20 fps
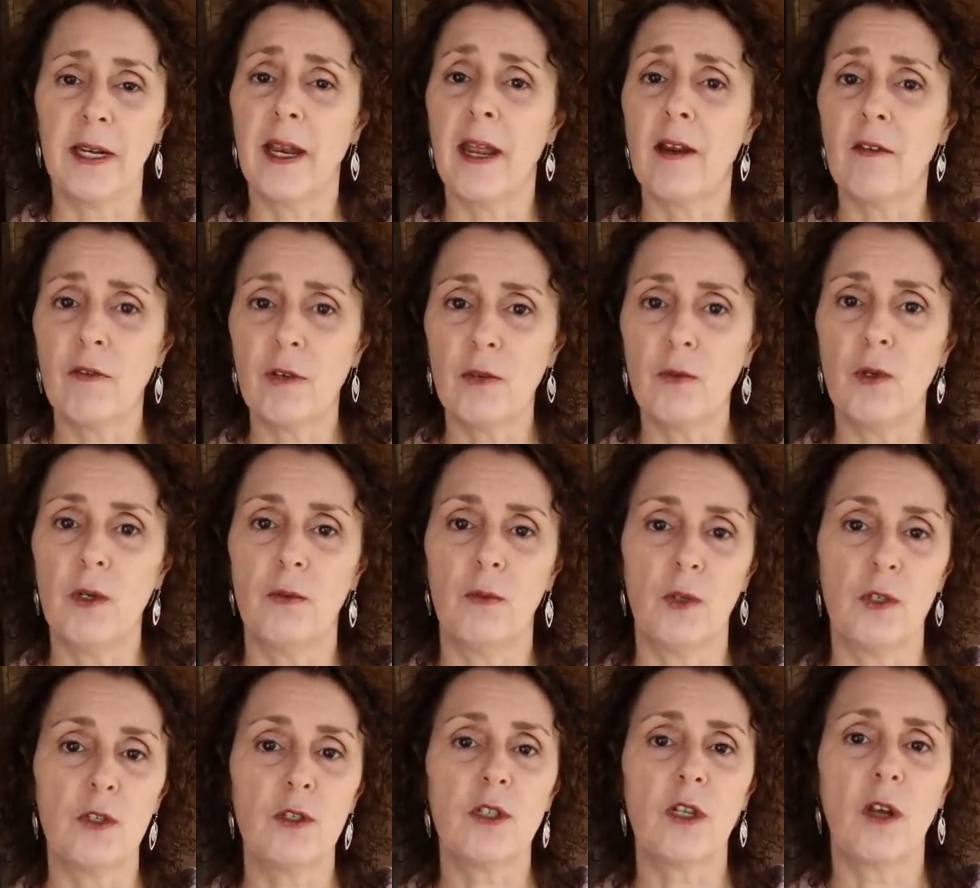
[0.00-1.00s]
And everyone
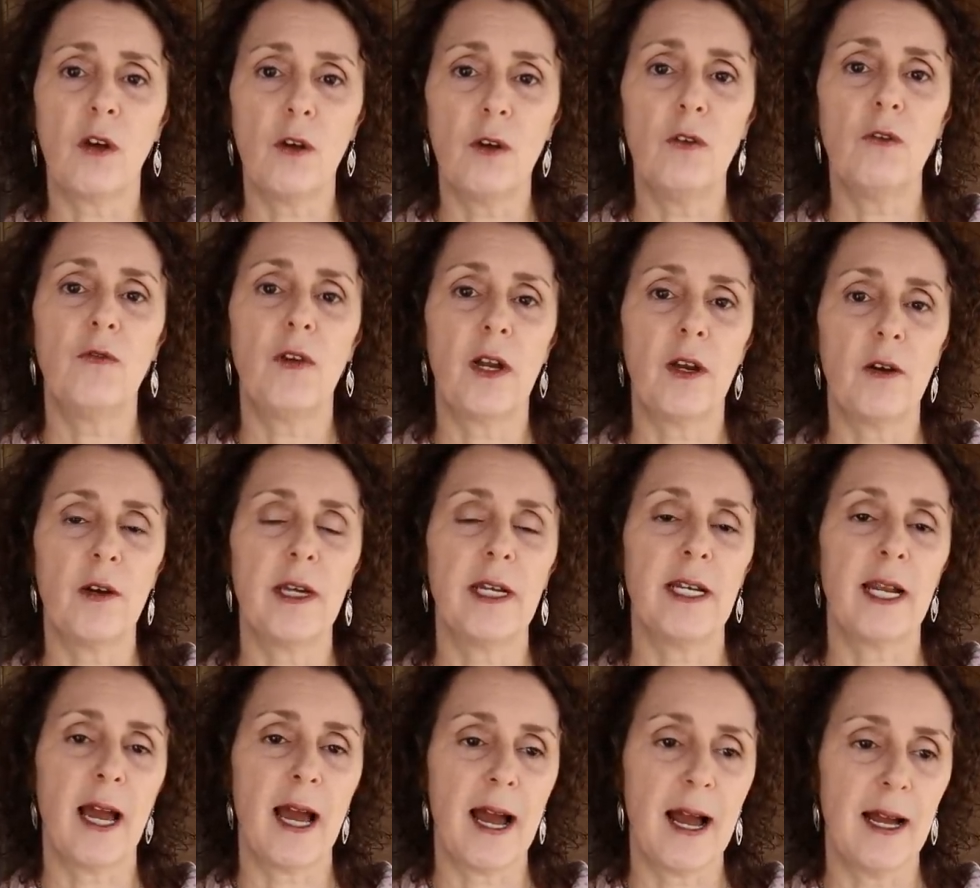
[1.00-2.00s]
was so very
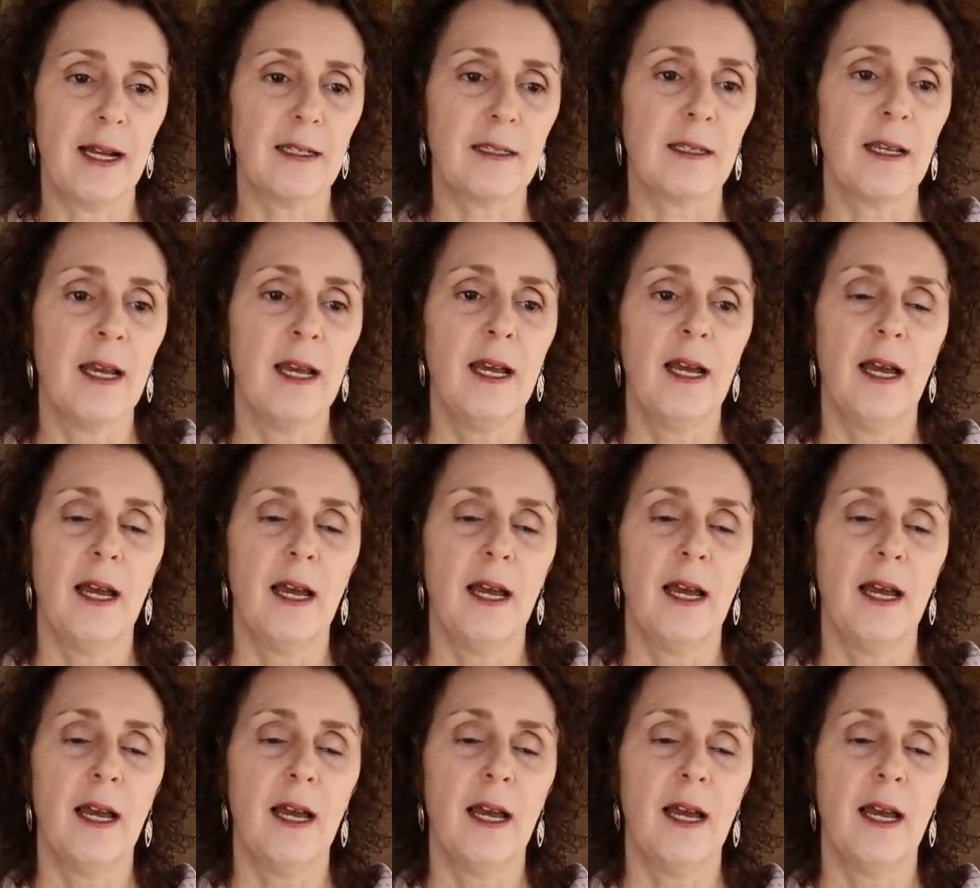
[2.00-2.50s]
nice.